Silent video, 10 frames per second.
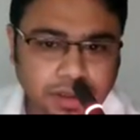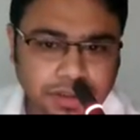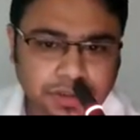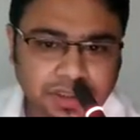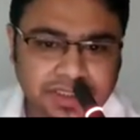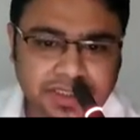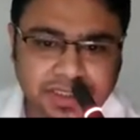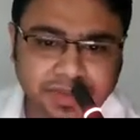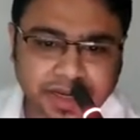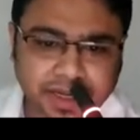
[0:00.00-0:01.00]
So this is
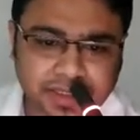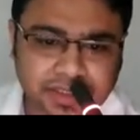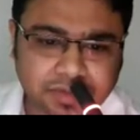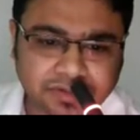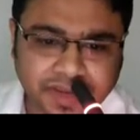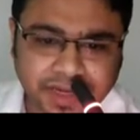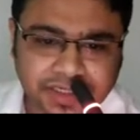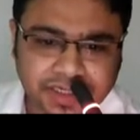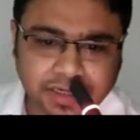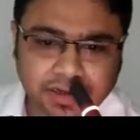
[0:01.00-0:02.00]
the mechanism of
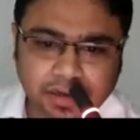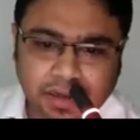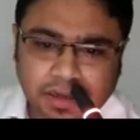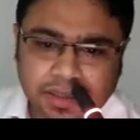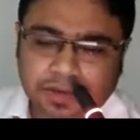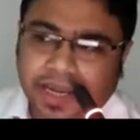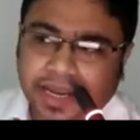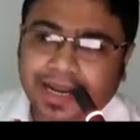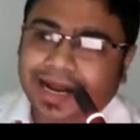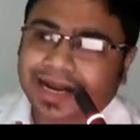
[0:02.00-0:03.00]
action. So
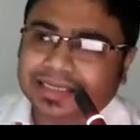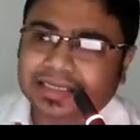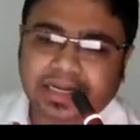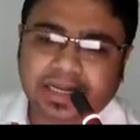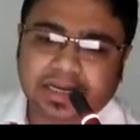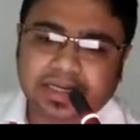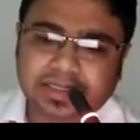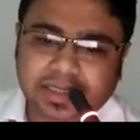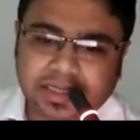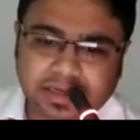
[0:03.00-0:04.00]
L-arginine
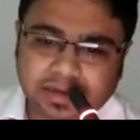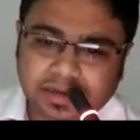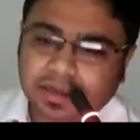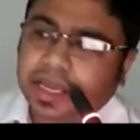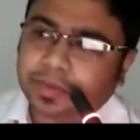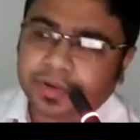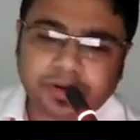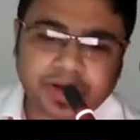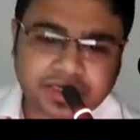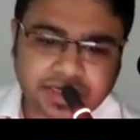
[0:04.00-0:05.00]
is the
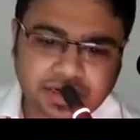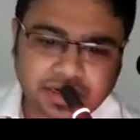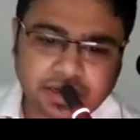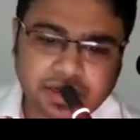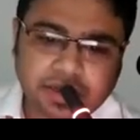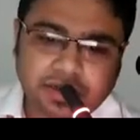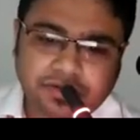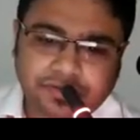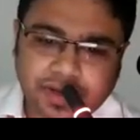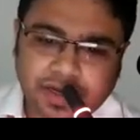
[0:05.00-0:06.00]
amino acid,
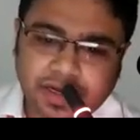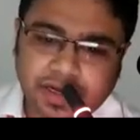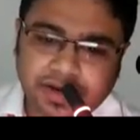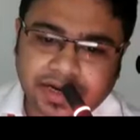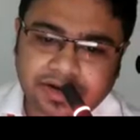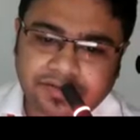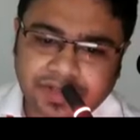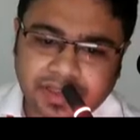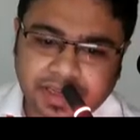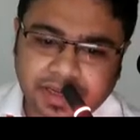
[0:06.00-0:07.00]
and
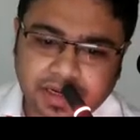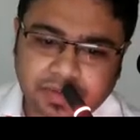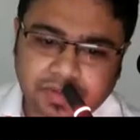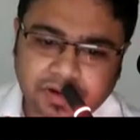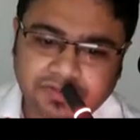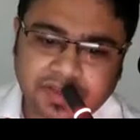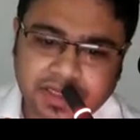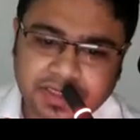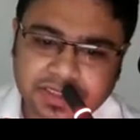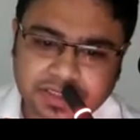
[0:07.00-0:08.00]
with the help of
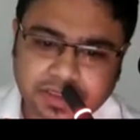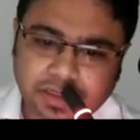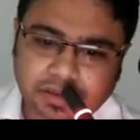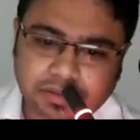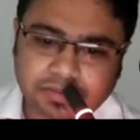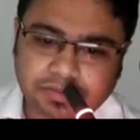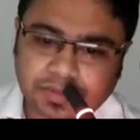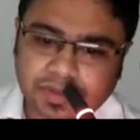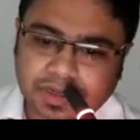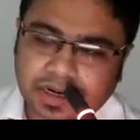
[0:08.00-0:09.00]
this
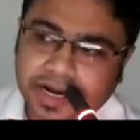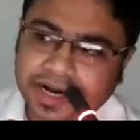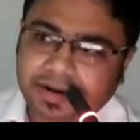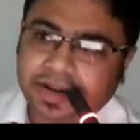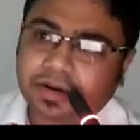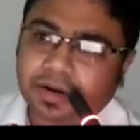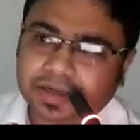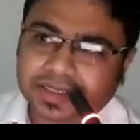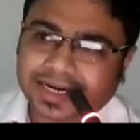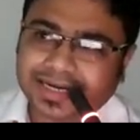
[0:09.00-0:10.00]
nitric
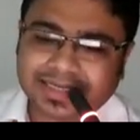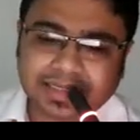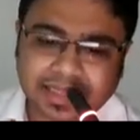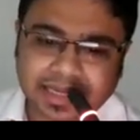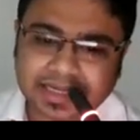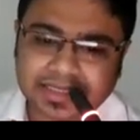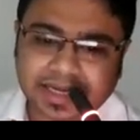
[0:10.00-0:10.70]
oxide synthase,